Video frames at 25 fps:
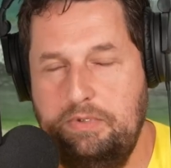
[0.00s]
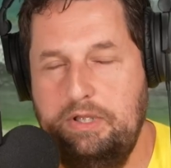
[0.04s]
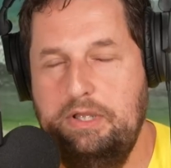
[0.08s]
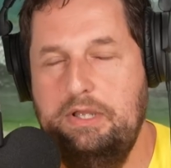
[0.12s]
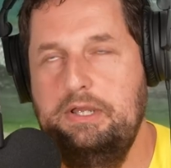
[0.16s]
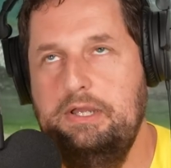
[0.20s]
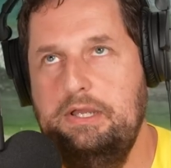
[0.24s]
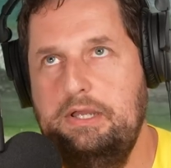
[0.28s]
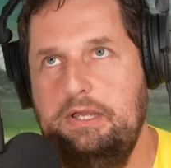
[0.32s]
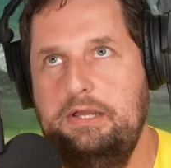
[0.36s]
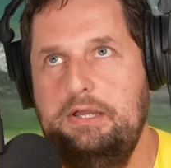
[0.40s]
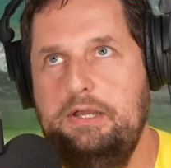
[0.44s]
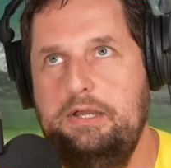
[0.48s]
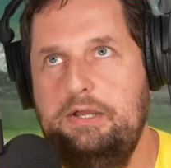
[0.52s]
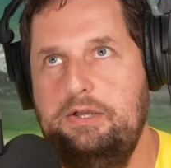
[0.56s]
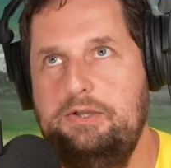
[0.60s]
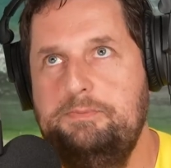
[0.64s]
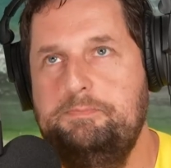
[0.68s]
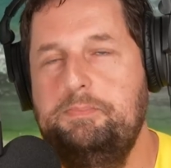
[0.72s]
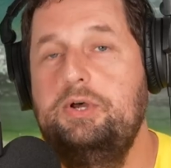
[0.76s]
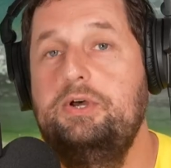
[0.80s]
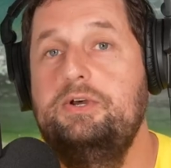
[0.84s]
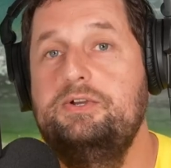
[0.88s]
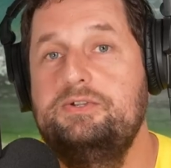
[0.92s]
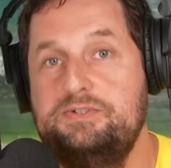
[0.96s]
uh,
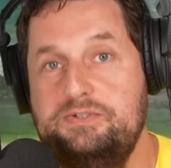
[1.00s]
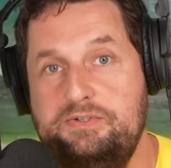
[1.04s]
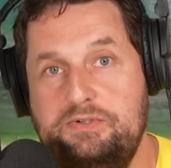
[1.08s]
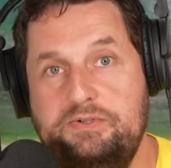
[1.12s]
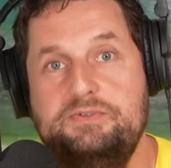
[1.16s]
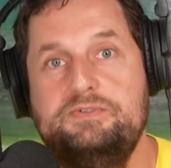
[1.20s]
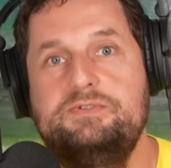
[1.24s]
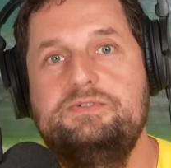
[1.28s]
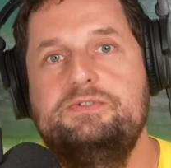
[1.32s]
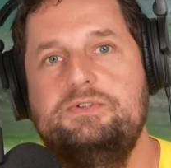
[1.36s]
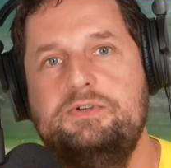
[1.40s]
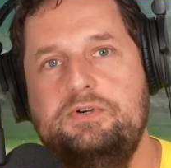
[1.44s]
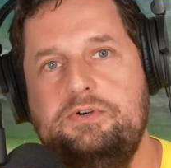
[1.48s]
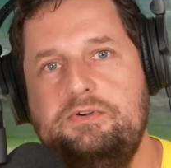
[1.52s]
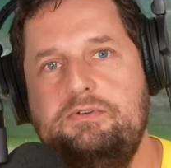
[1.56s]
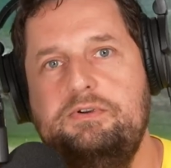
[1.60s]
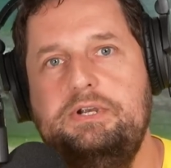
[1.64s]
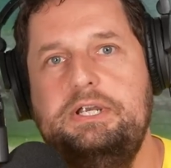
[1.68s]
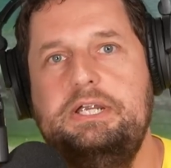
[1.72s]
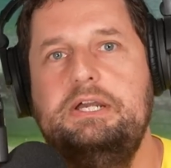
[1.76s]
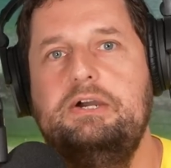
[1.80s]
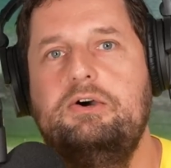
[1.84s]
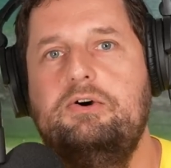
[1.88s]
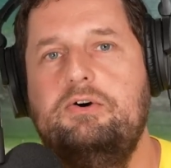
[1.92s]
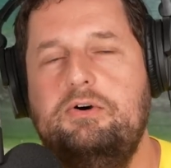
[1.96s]
her personal
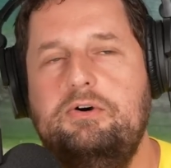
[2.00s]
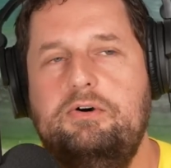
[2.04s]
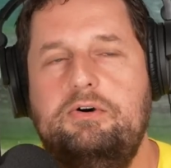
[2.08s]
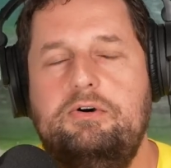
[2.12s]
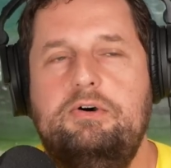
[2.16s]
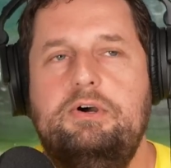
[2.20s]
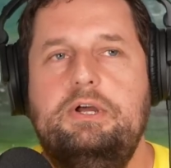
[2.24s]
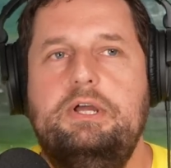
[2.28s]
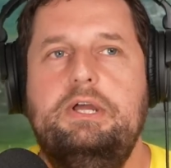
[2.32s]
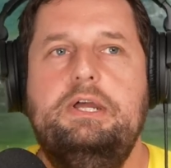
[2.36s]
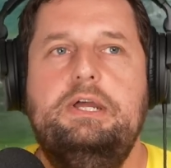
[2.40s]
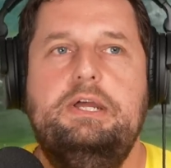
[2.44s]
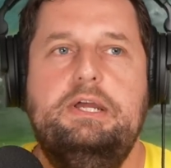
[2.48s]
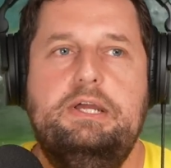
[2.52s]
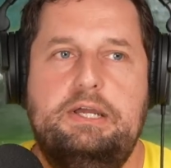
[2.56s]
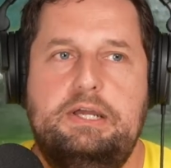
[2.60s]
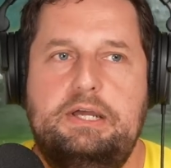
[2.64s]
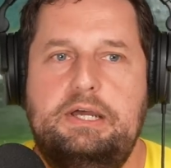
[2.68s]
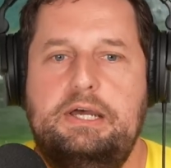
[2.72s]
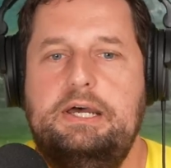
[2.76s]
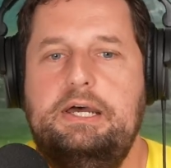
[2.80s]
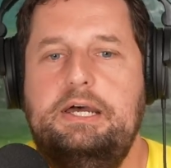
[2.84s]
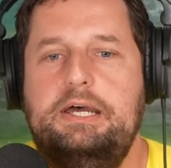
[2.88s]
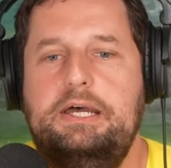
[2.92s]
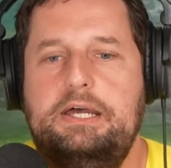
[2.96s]
story, or
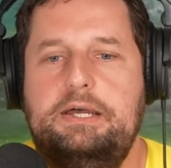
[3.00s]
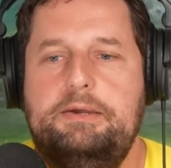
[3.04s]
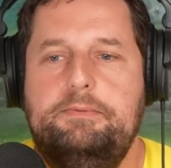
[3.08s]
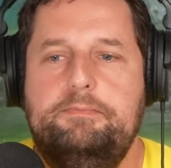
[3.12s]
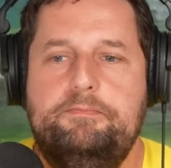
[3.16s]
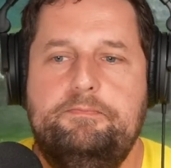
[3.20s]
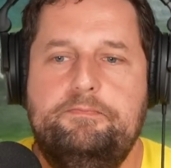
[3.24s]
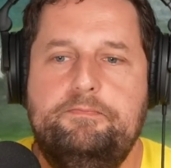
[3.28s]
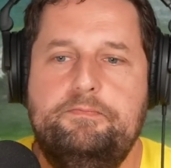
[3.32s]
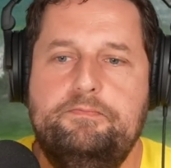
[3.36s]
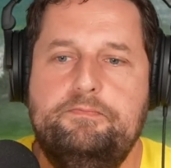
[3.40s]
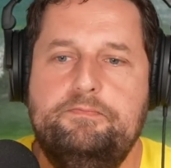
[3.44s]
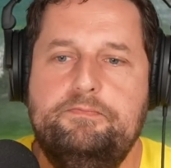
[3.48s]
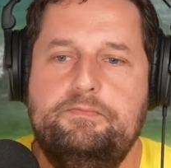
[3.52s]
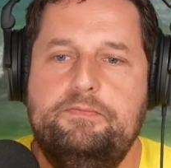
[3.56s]
um,